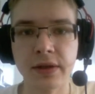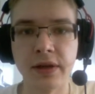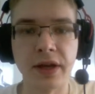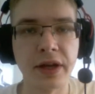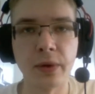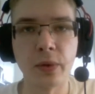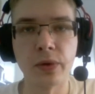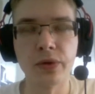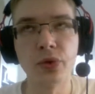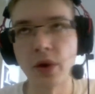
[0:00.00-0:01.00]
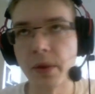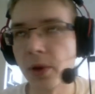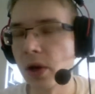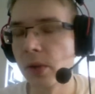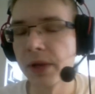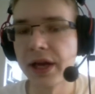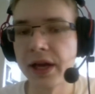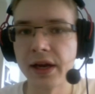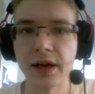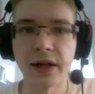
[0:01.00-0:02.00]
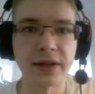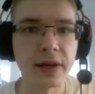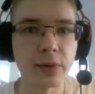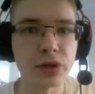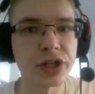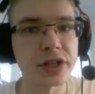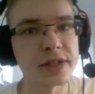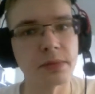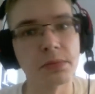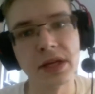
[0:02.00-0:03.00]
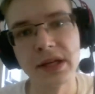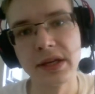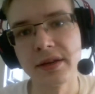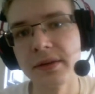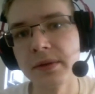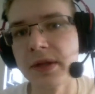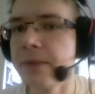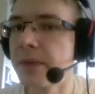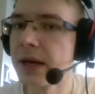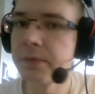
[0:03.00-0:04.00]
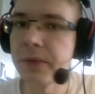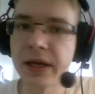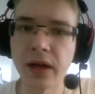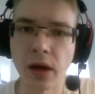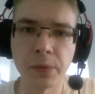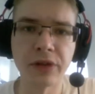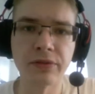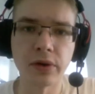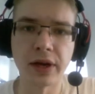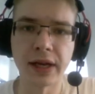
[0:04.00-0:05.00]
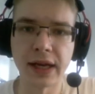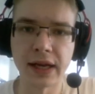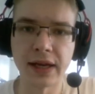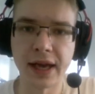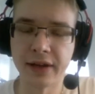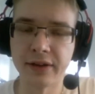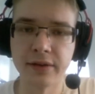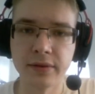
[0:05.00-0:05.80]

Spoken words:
and you are bottom lane and they were just at mid, they may be coming for a gank,